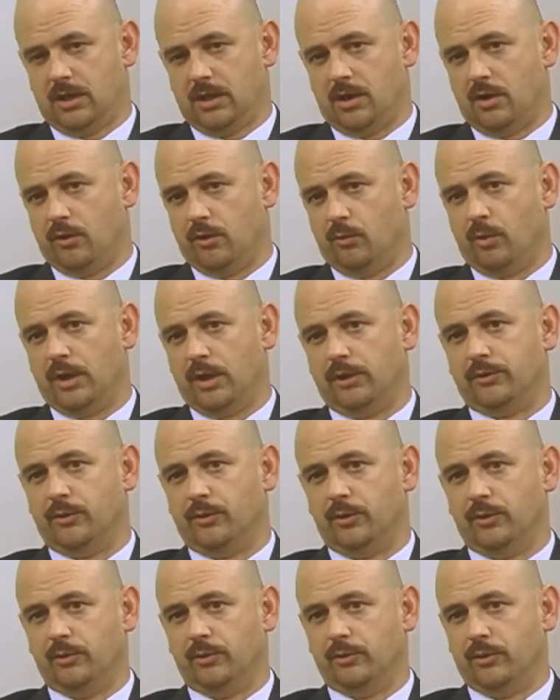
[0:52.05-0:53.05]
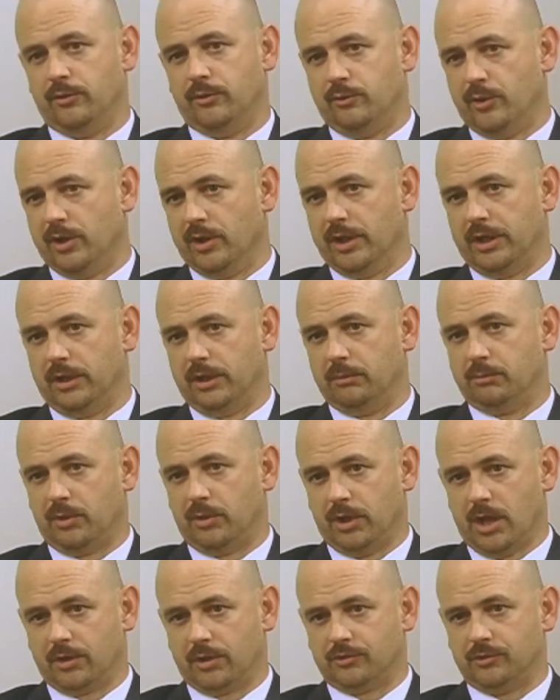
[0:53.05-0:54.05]
all the way through to drilling,
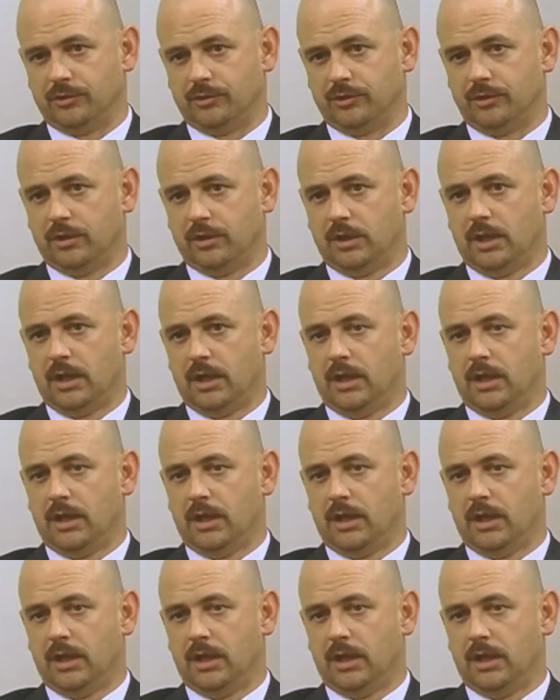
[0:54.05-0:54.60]
production,